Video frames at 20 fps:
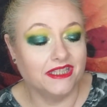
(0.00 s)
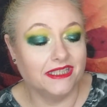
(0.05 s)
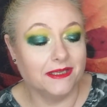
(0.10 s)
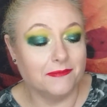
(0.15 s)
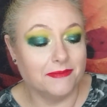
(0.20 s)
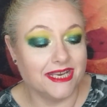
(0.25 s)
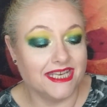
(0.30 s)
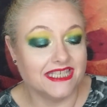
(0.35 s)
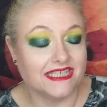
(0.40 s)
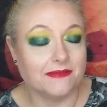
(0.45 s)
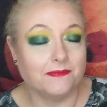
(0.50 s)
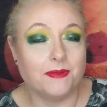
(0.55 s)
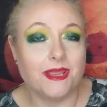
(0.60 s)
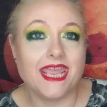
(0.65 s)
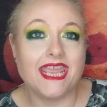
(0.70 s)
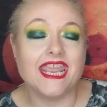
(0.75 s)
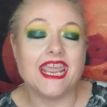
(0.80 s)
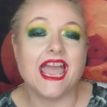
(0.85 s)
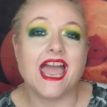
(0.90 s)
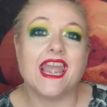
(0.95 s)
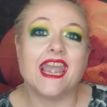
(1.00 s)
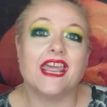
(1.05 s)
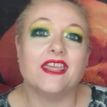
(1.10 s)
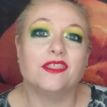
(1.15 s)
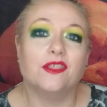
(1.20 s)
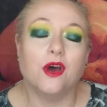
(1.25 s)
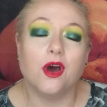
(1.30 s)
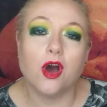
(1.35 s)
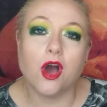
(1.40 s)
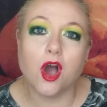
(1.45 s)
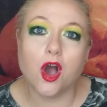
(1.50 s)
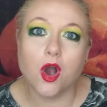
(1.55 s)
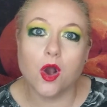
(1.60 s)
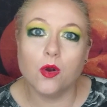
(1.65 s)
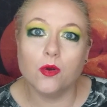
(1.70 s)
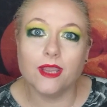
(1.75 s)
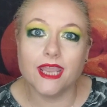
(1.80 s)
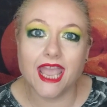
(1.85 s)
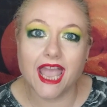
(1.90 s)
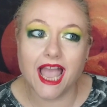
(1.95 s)
The Mint to Be. And I thought,
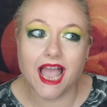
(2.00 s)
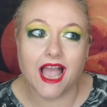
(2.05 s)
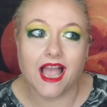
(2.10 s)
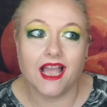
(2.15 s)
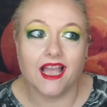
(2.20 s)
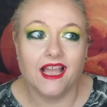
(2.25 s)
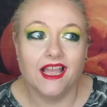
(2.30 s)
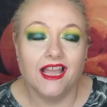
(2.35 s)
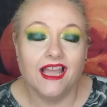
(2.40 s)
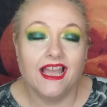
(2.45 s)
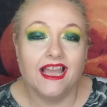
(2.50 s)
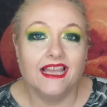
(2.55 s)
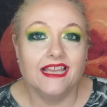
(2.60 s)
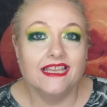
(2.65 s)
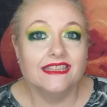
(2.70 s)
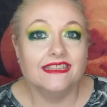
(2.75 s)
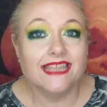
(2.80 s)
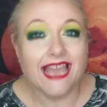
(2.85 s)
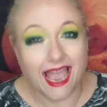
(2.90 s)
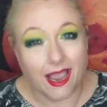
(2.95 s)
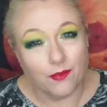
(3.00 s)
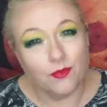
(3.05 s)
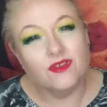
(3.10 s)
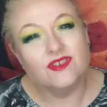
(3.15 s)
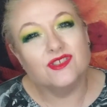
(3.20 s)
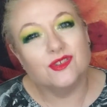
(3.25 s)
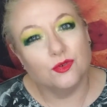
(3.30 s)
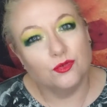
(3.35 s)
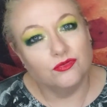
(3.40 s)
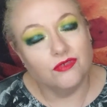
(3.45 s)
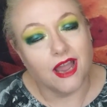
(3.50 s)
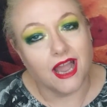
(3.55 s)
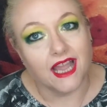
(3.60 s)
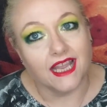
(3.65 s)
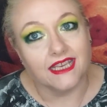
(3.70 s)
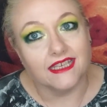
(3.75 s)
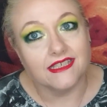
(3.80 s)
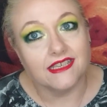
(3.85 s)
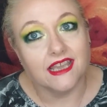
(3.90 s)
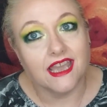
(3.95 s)
oh, yeah. That one's all
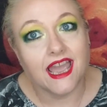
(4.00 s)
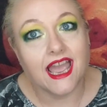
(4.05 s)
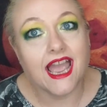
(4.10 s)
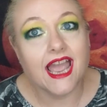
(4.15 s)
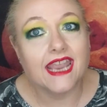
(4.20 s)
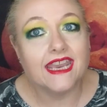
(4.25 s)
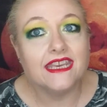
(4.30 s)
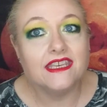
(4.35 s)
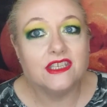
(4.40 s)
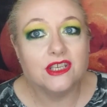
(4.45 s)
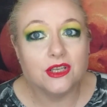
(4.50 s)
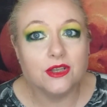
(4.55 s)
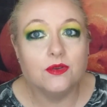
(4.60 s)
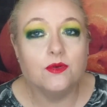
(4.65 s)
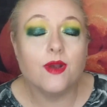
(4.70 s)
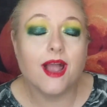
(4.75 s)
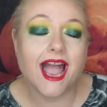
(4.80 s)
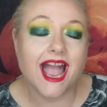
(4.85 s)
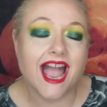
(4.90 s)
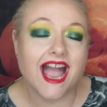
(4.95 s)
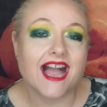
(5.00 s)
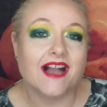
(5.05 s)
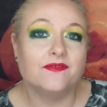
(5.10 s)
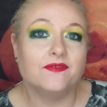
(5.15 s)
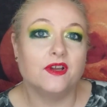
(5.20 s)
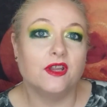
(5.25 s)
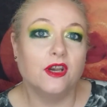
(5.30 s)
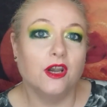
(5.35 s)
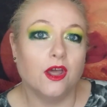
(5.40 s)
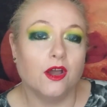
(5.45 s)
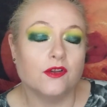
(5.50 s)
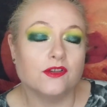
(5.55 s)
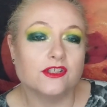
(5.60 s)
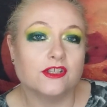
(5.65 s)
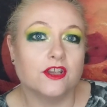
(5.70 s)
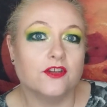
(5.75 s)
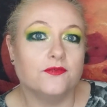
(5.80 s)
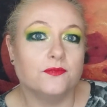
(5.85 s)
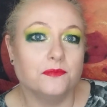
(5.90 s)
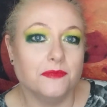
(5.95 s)
right. I do have
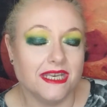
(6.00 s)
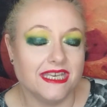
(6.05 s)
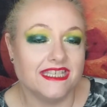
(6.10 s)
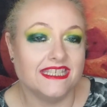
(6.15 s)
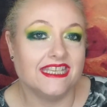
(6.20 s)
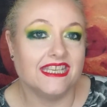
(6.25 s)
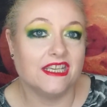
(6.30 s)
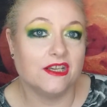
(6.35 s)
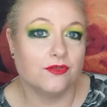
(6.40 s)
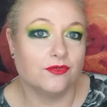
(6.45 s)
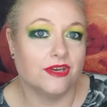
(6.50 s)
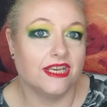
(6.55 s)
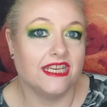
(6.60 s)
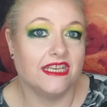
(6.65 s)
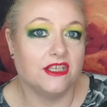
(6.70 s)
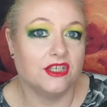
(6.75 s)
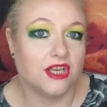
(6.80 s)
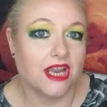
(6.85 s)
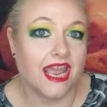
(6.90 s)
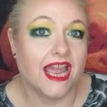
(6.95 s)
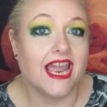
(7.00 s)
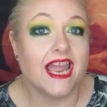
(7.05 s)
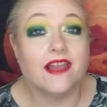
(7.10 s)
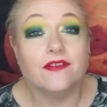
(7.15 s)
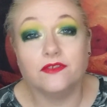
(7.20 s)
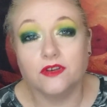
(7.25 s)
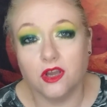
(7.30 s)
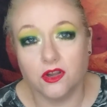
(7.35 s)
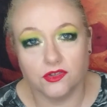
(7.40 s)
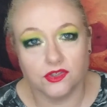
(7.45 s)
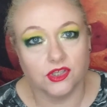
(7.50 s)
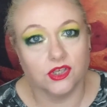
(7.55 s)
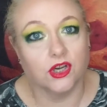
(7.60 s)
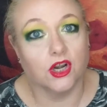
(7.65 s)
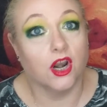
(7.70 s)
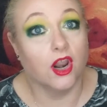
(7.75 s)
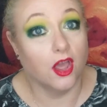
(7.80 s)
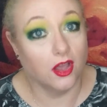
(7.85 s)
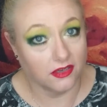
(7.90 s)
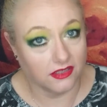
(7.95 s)
lots of minty green shades. I have lots
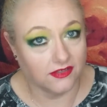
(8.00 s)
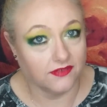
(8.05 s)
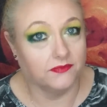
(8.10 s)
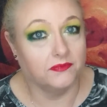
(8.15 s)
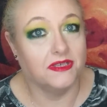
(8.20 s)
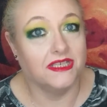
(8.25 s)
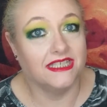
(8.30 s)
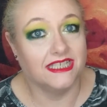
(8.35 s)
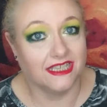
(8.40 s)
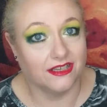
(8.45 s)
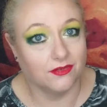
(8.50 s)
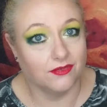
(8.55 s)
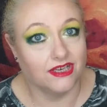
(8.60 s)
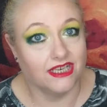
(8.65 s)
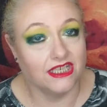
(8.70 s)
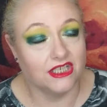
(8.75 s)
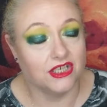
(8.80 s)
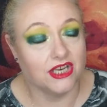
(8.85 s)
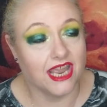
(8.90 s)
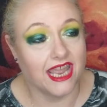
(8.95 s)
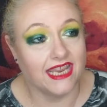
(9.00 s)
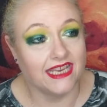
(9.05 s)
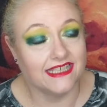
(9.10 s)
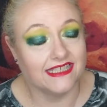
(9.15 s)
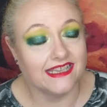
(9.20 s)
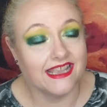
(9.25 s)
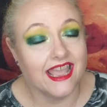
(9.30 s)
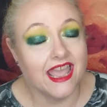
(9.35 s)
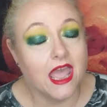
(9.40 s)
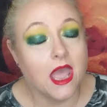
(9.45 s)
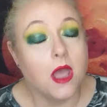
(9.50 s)
and lots of minty green shades.